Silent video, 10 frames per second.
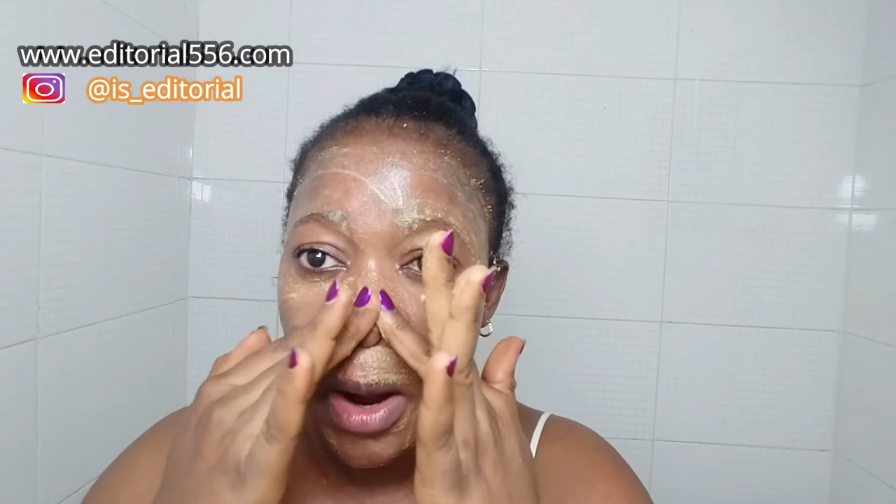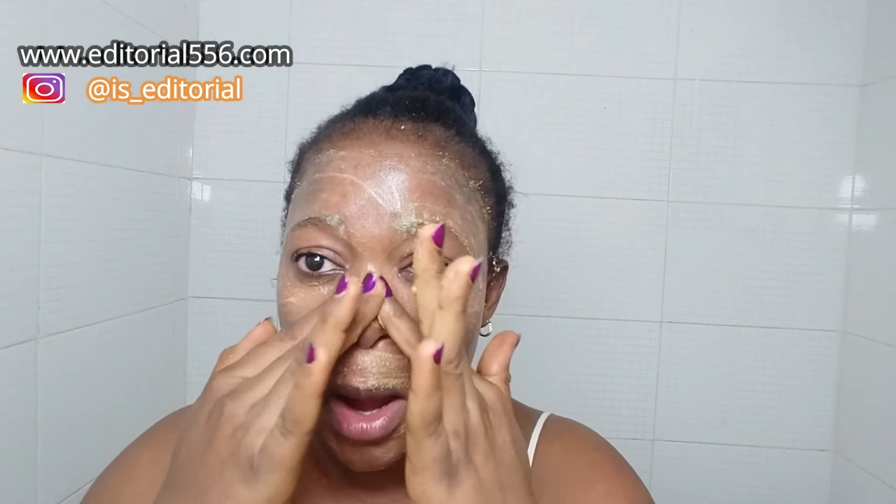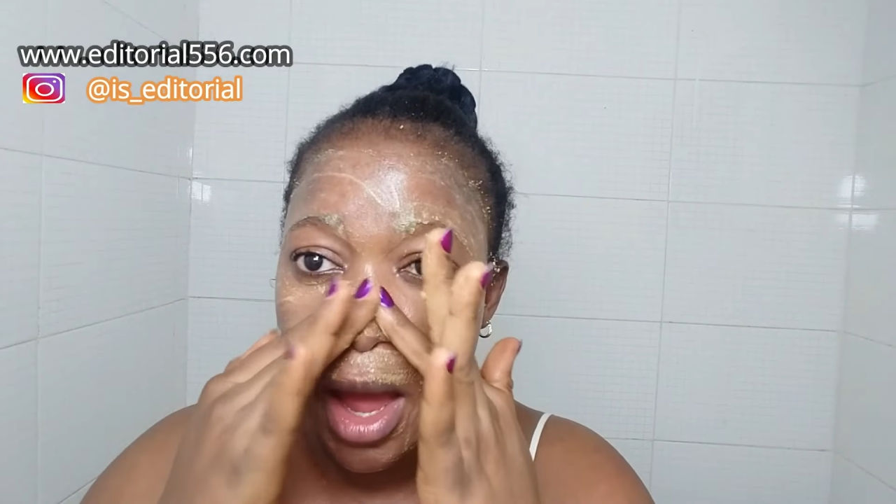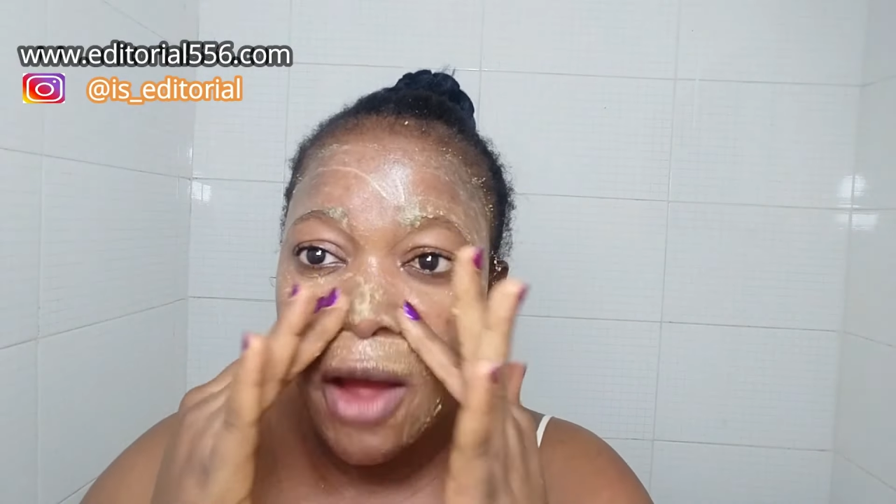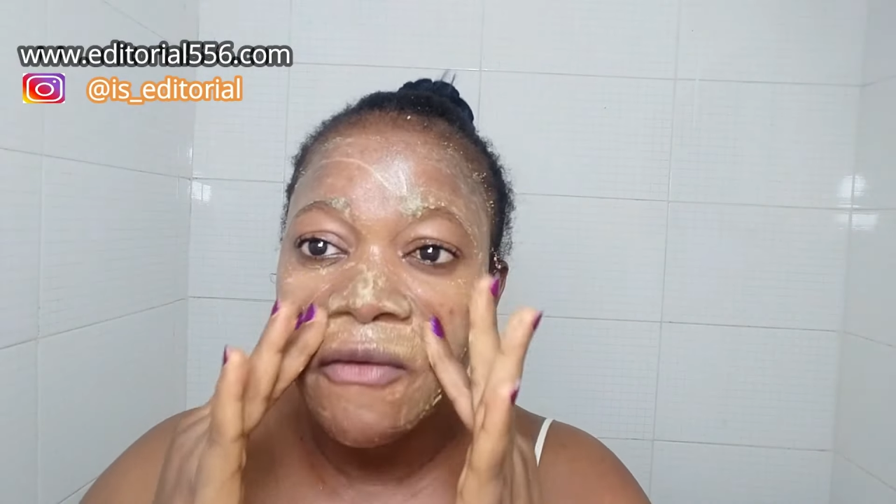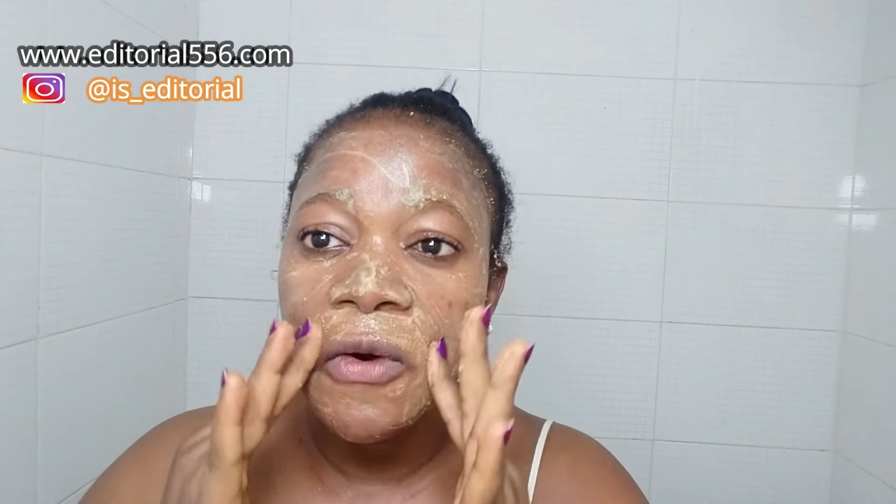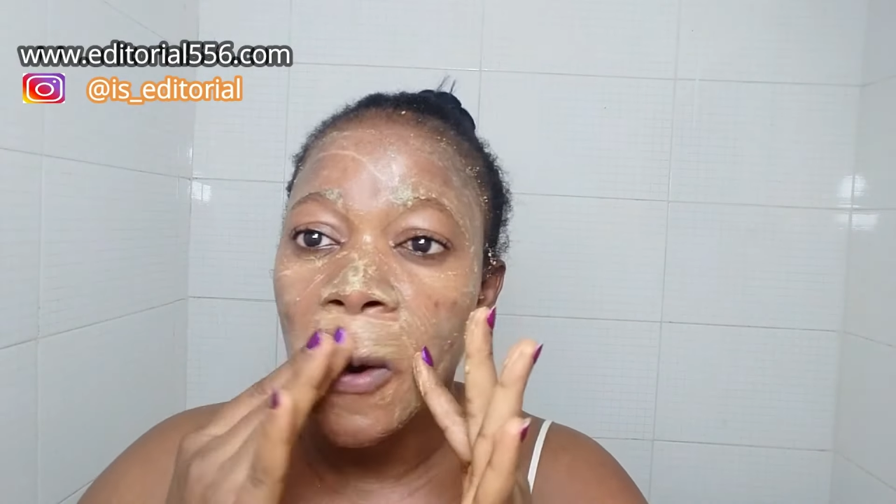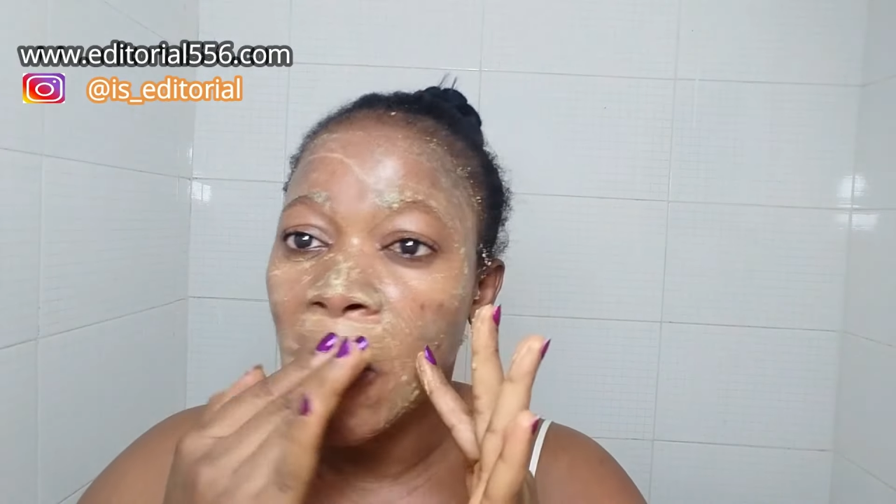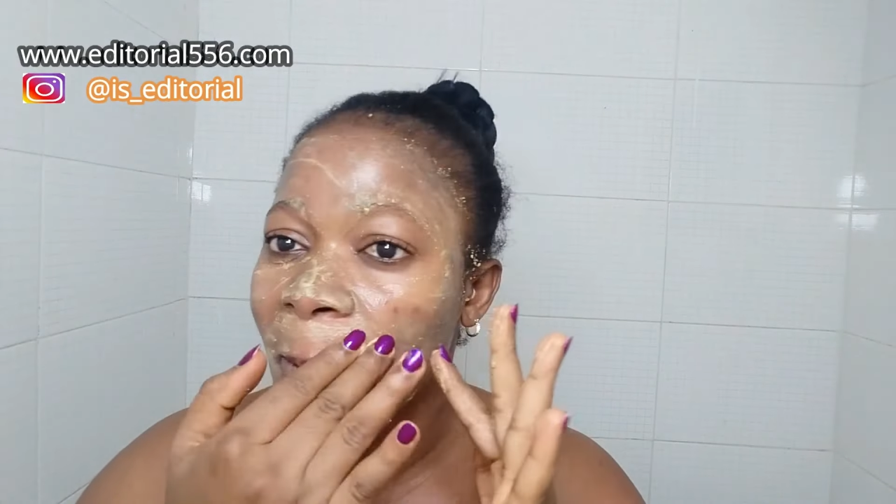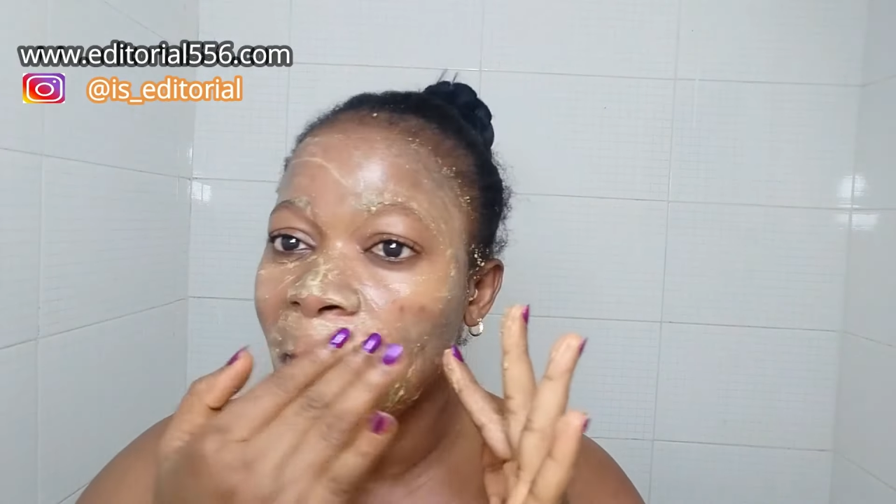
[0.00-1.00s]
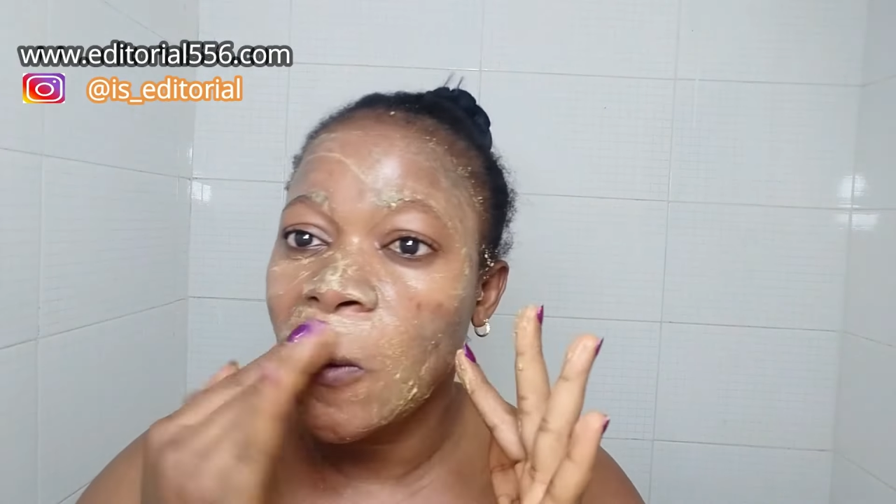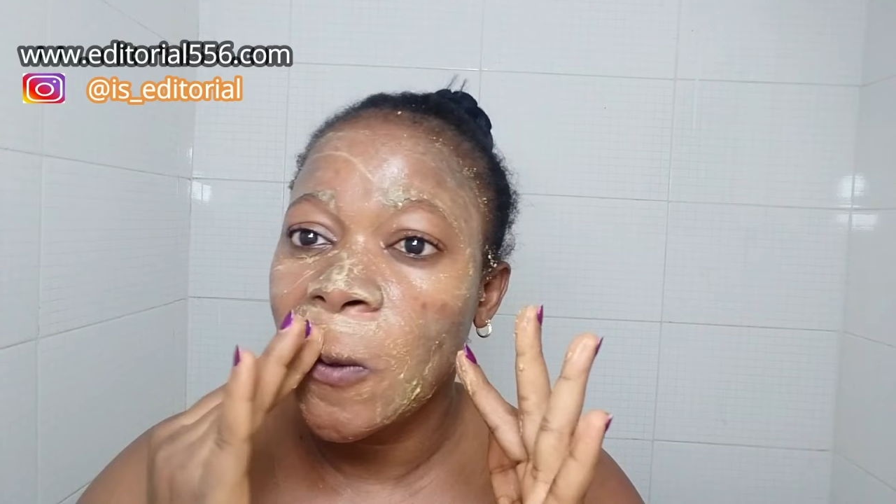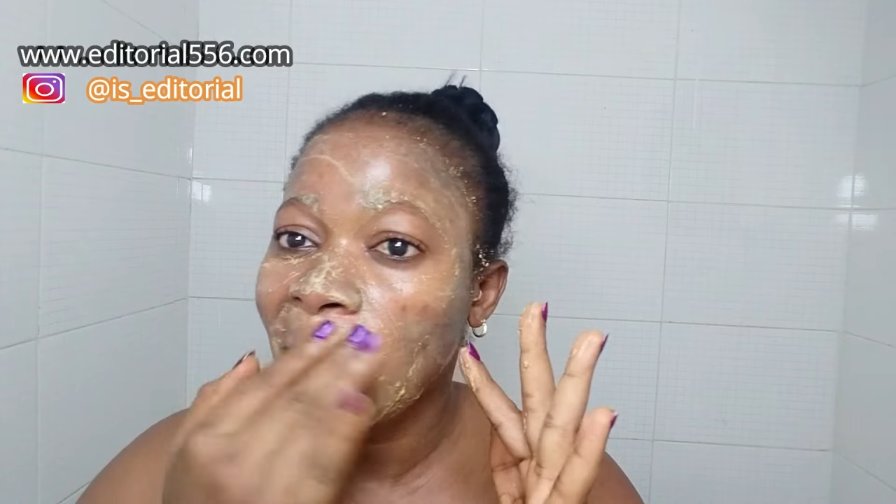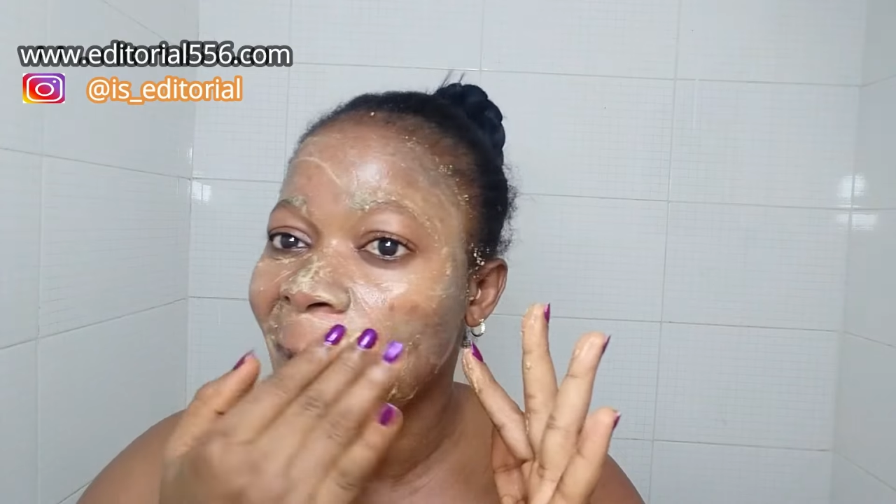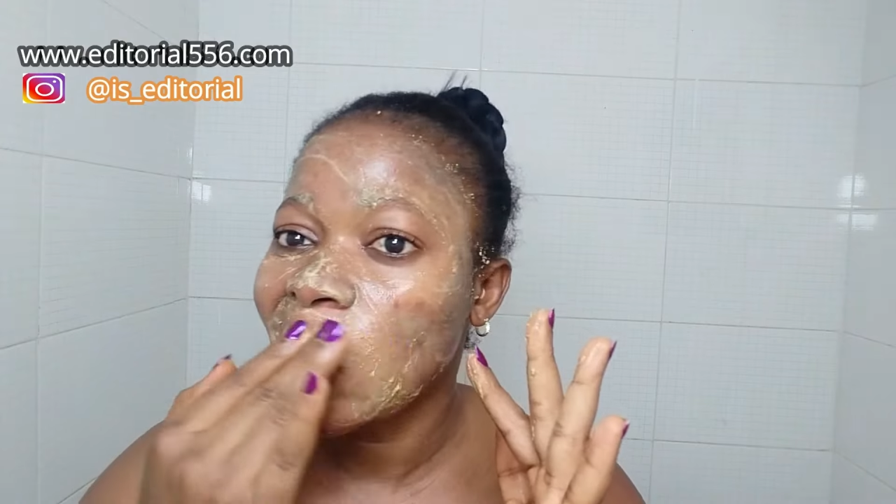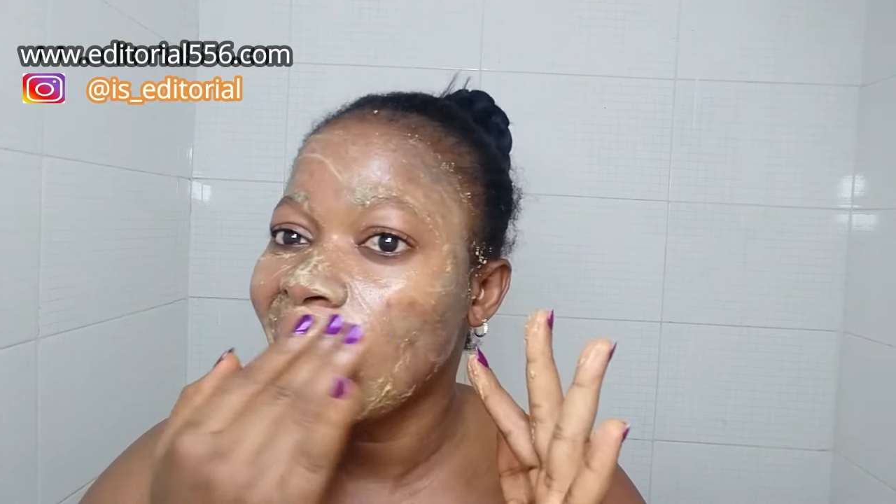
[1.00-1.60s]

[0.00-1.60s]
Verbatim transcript: every of those